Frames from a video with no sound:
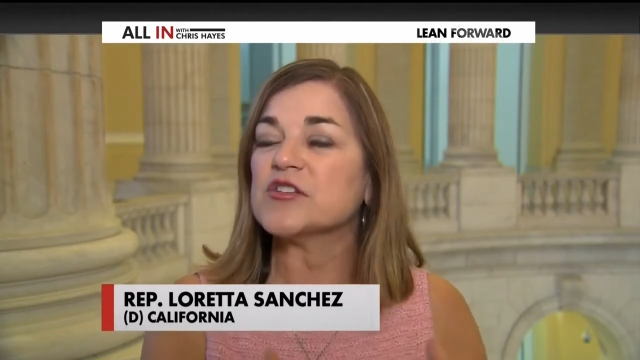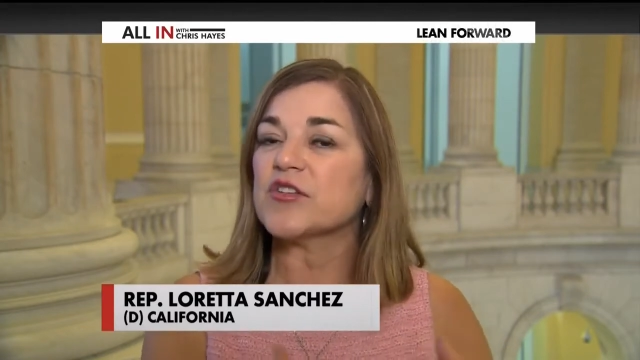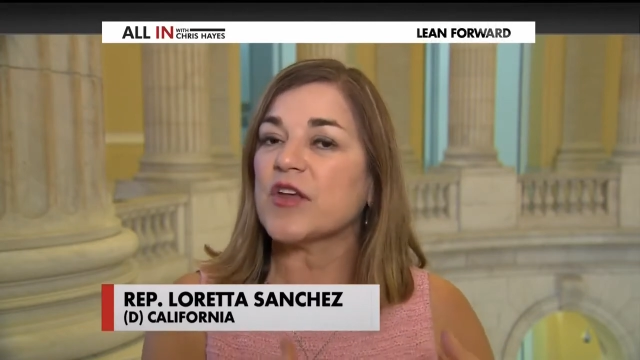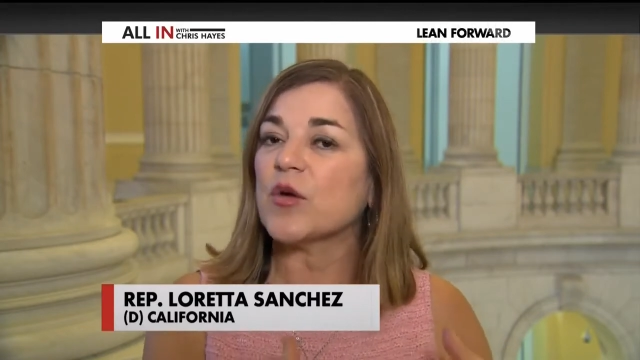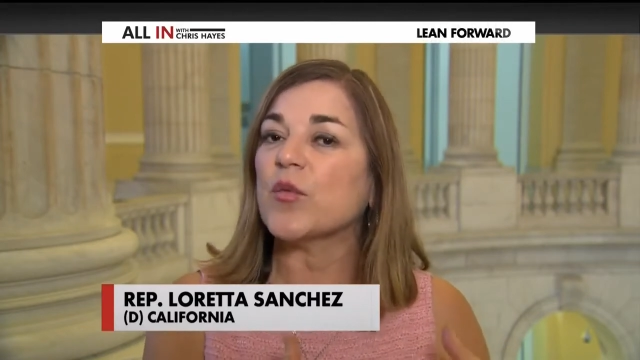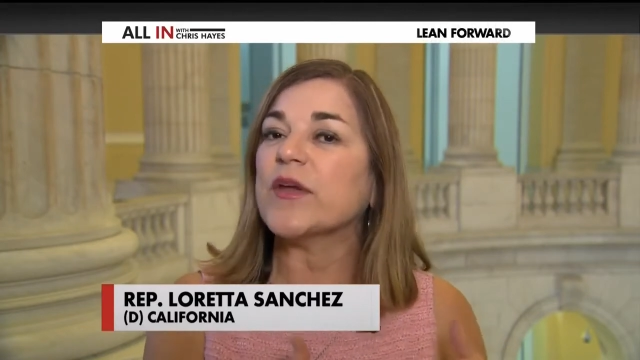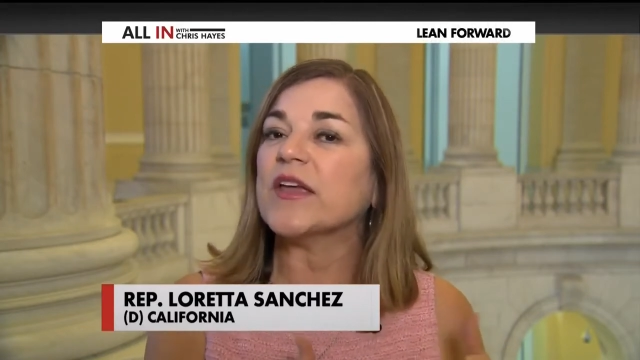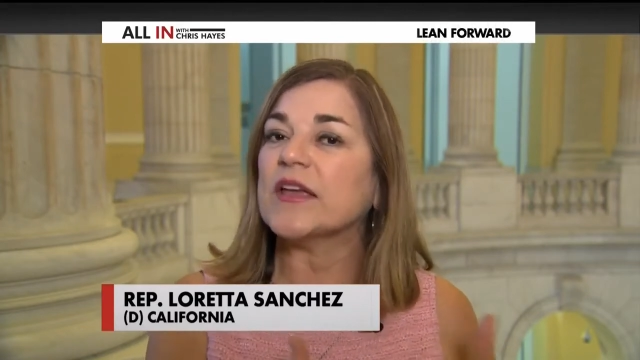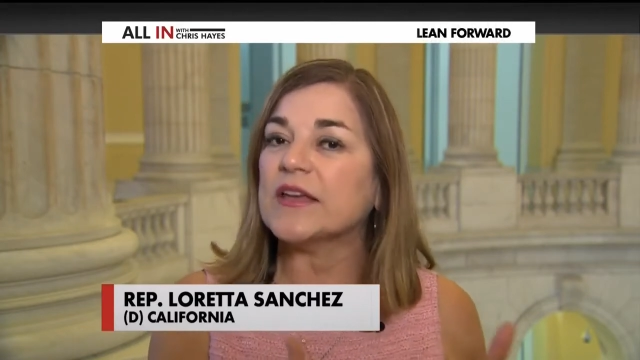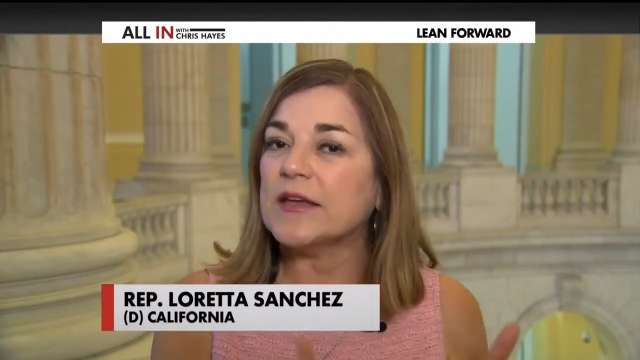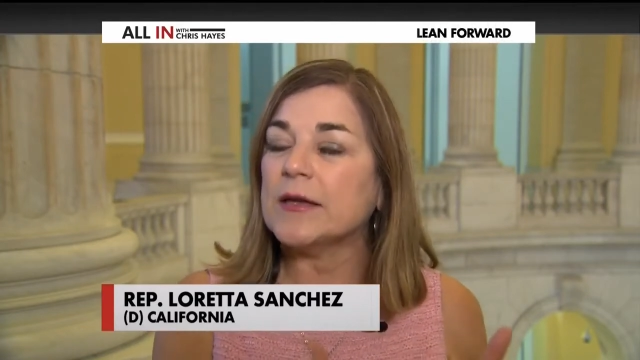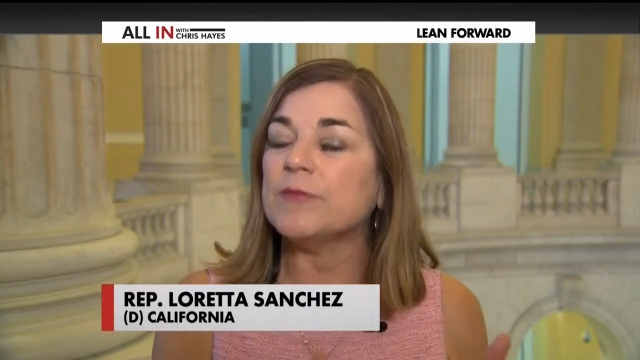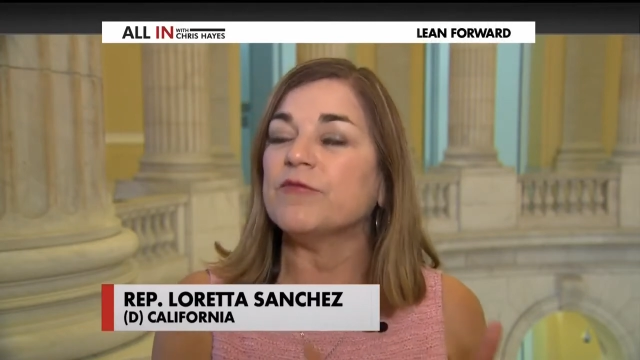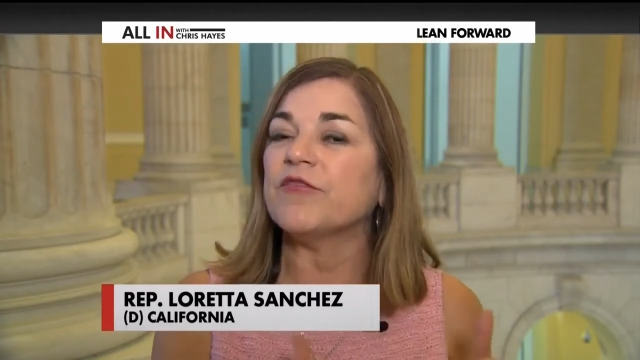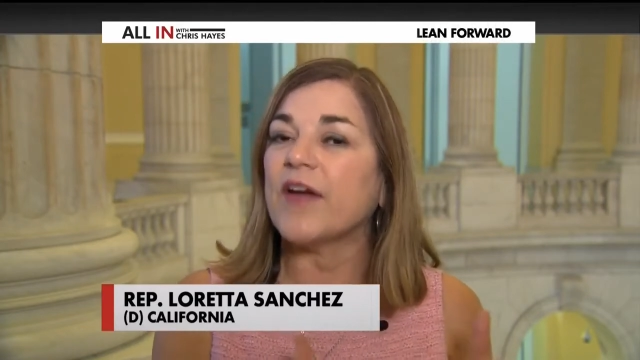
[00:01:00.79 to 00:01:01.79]
so that we can
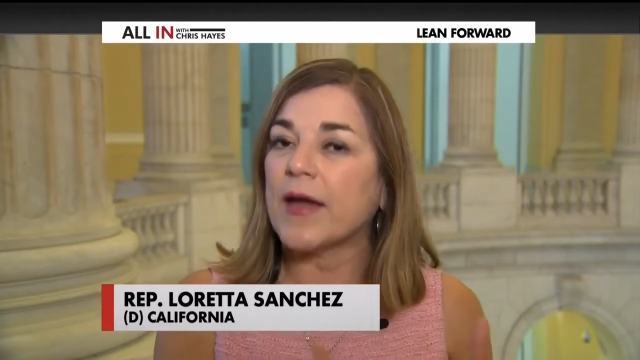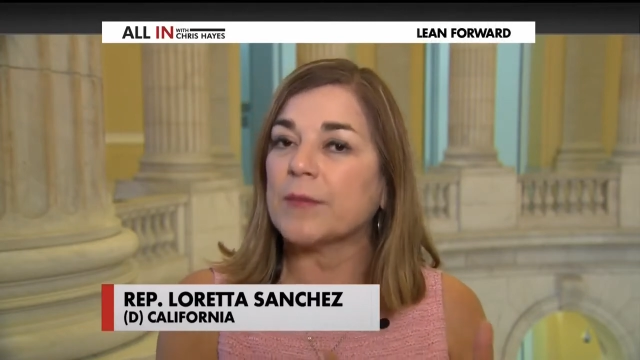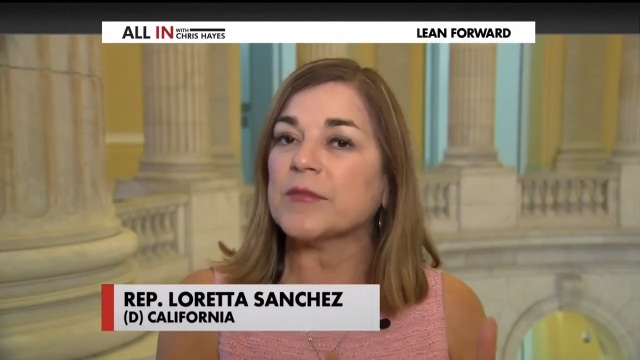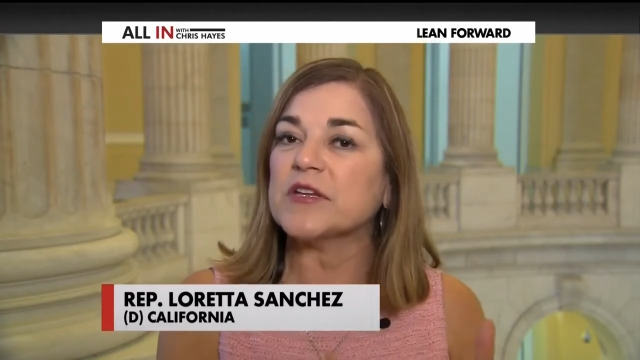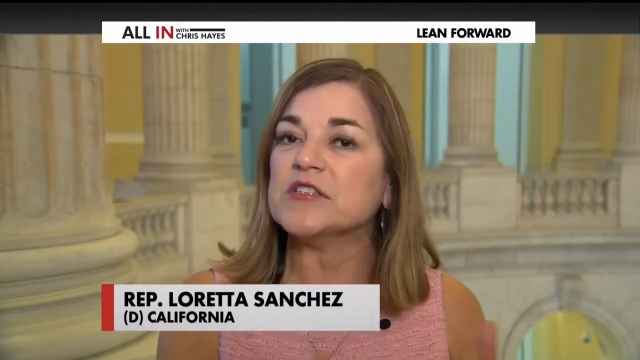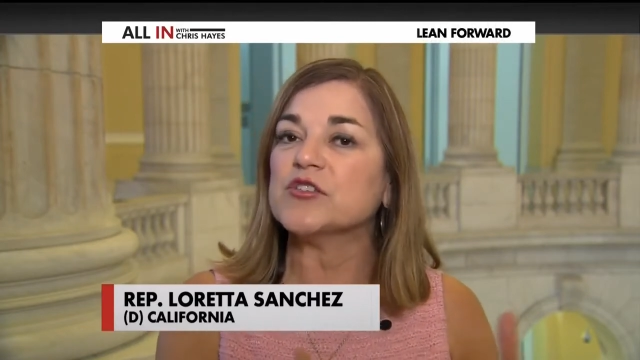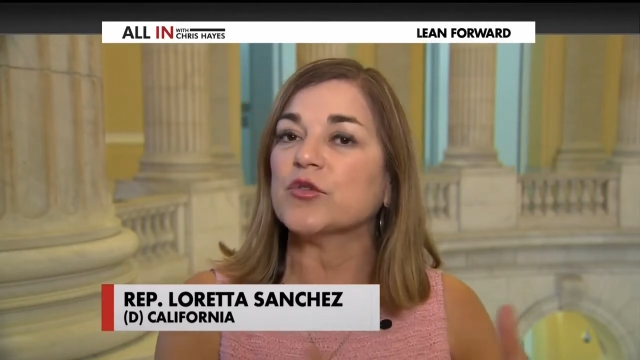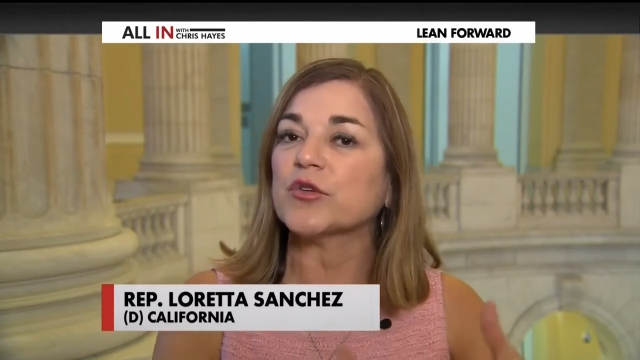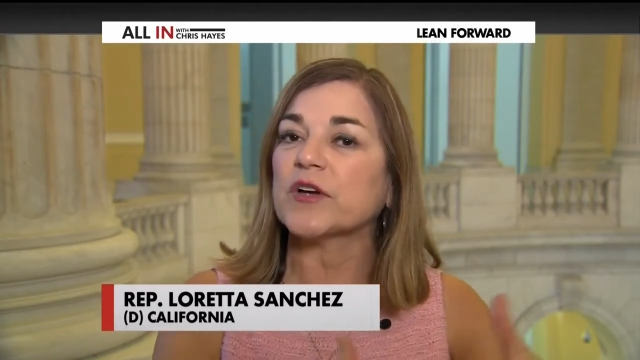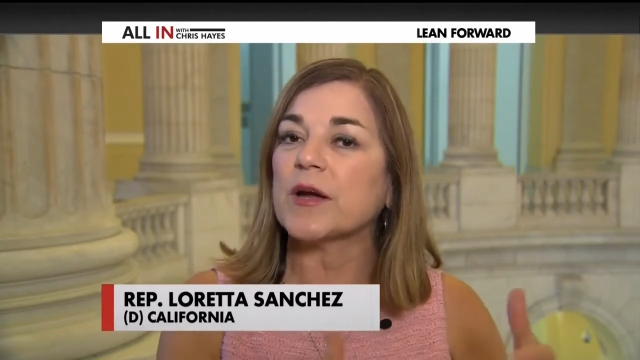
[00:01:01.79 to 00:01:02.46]
keep families who are